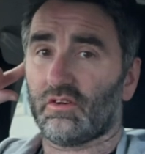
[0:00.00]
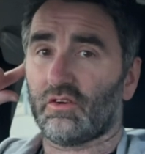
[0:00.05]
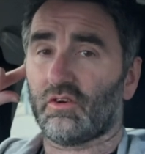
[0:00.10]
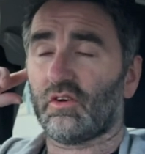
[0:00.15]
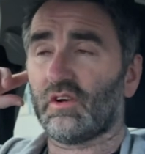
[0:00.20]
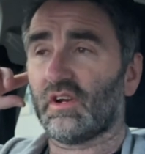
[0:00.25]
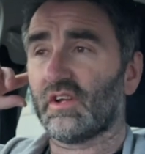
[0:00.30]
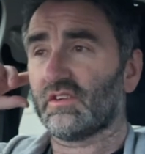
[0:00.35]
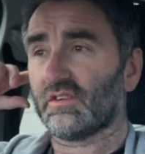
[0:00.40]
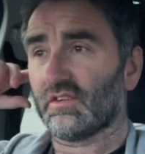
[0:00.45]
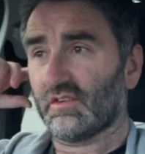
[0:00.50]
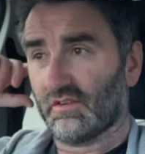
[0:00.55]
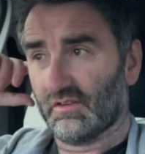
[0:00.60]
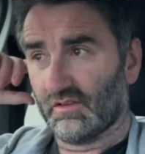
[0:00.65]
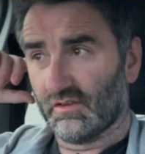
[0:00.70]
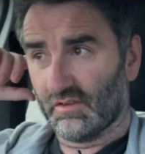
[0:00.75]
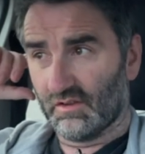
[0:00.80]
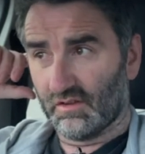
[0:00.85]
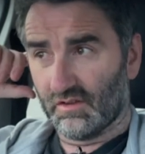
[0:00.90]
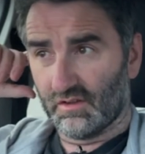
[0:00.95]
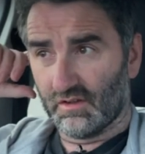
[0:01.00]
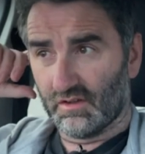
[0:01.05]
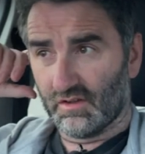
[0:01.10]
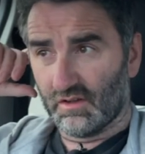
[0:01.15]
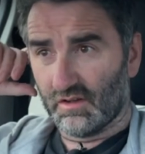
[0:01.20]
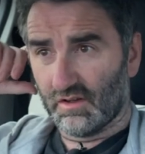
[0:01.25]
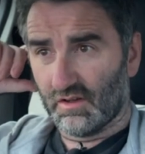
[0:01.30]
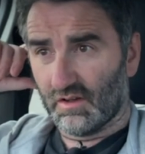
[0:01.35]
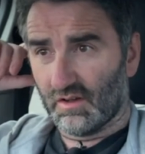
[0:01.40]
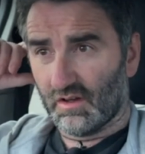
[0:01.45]
college.
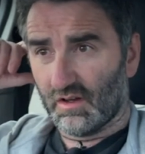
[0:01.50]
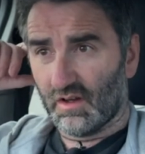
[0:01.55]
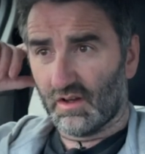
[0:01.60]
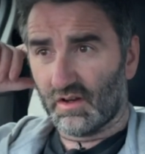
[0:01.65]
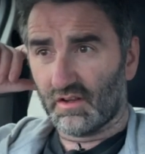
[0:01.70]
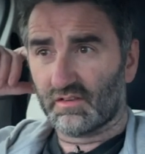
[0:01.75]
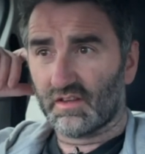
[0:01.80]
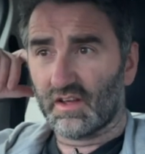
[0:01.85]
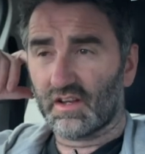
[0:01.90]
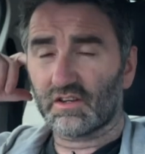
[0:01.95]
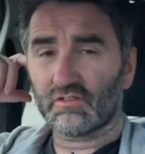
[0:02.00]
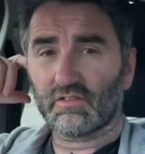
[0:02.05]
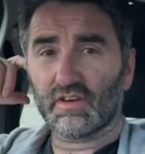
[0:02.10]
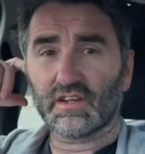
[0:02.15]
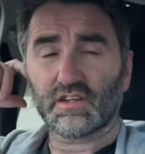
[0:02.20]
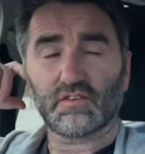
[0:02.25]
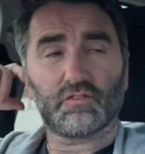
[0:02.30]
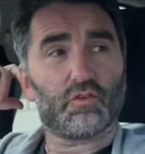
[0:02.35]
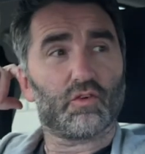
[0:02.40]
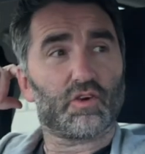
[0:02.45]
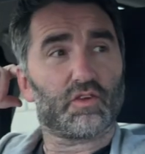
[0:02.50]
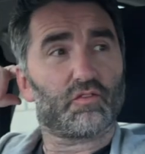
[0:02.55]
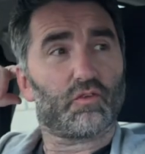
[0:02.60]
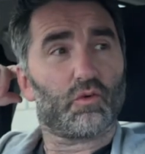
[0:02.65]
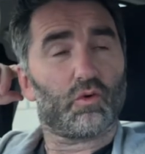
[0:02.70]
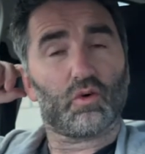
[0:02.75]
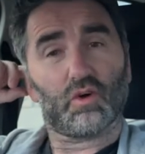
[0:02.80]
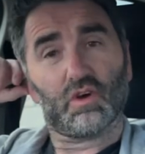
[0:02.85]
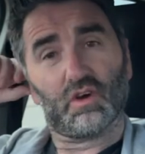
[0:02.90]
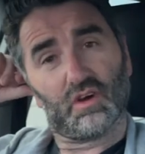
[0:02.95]
At a tender age of
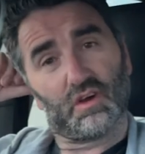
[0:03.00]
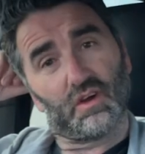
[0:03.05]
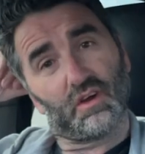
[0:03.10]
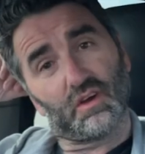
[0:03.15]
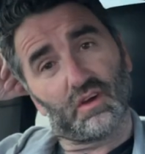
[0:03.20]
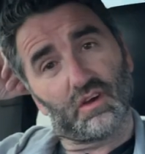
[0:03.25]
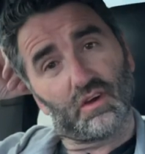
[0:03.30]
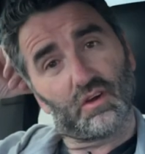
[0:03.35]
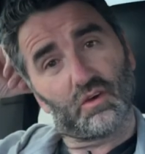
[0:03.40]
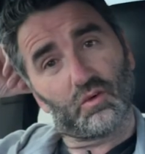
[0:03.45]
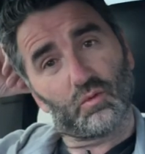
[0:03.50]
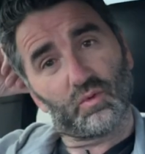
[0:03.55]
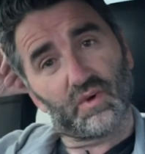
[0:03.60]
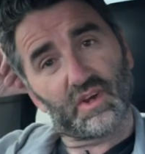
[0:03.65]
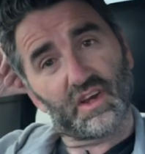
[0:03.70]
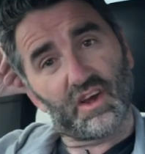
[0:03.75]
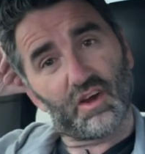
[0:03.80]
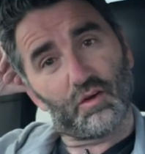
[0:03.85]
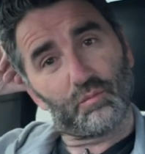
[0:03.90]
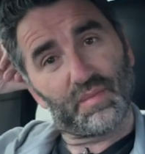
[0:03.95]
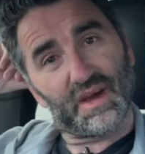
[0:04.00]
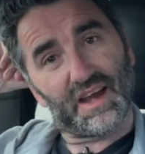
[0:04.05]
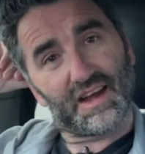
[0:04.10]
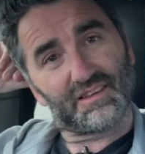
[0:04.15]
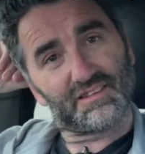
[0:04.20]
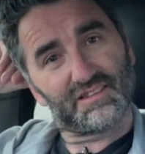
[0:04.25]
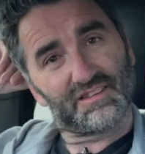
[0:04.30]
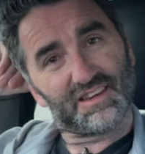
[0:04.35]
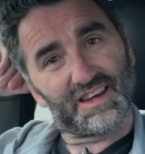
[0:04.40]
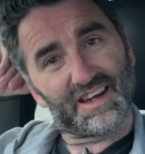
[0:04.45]
44, we're going
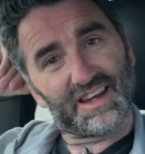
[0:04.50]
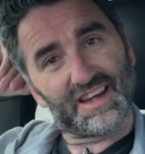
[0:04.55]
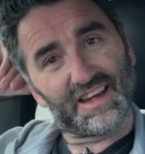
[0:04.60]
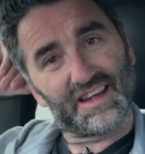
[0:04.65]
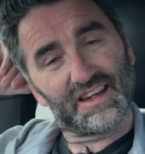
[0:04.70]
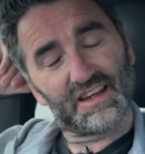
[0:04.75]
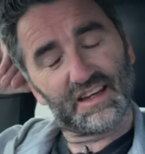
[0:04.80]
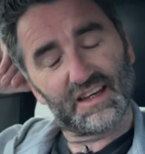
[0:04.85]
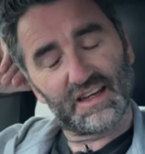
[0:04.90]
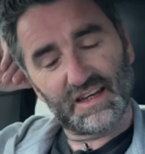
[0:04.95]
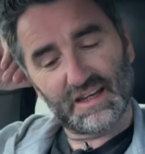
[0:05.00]
back today.